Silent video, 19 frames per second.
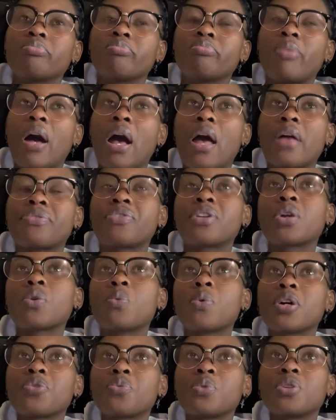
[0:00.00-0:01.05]
I think
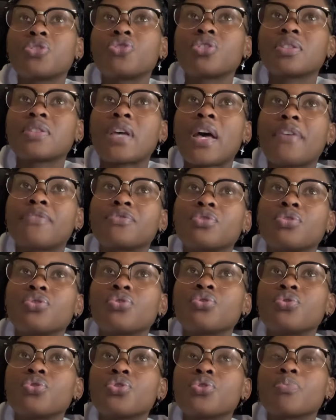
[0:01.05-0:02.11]
what we just have to
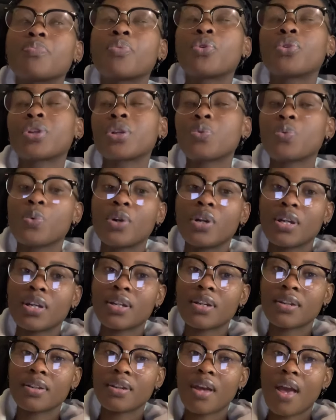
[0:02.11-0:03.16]
do, you put in
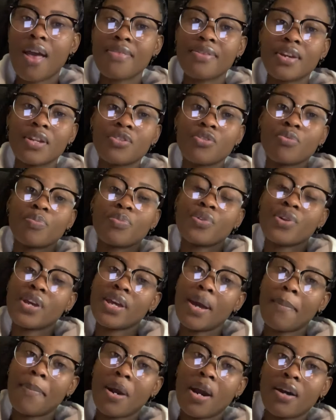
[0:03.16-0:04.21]
work and then you pray
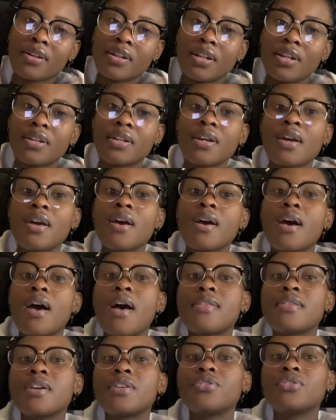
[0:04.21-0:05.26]
about it,
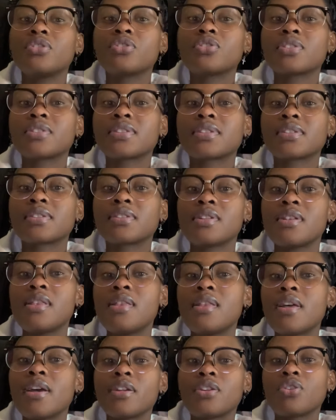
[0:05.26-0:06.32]
and then you just
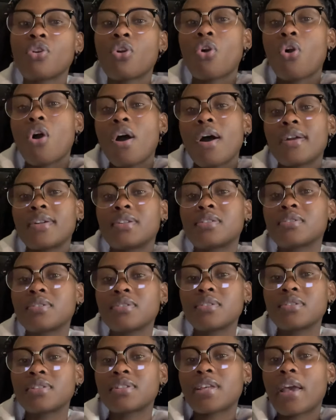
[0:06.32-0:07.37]
let God
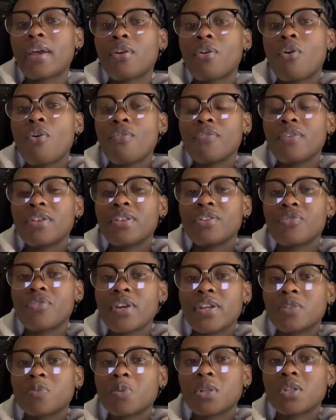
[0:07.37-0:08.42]
take over the
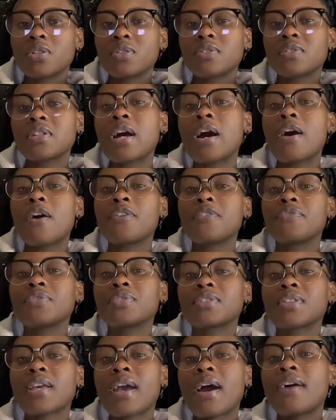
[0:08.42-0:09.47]
rest. Because now if you
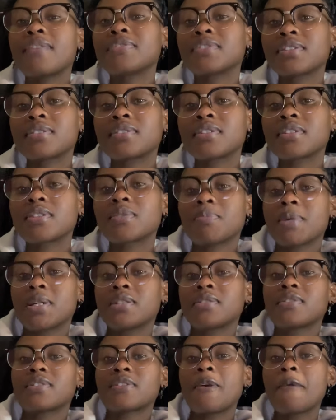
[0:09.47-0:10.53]
say after 6
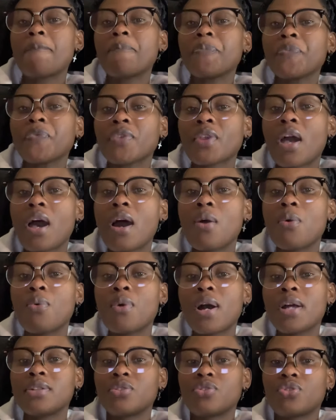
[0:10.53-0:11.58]
months I
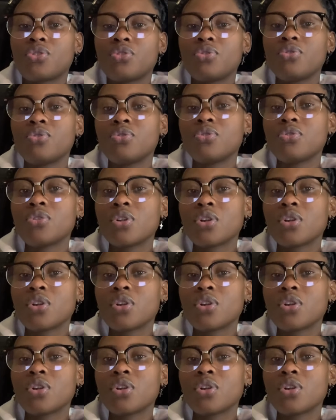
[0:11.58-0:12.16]
want to